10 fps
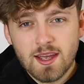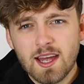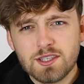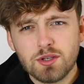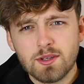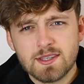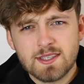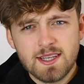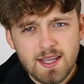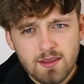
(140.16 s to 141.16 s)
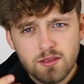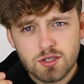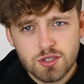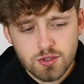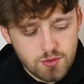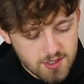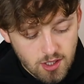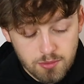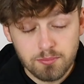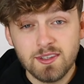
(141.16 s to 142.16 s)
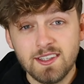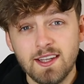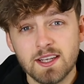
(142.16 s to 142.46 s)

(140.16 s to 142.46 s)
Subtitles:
As you can see, the shoes are completely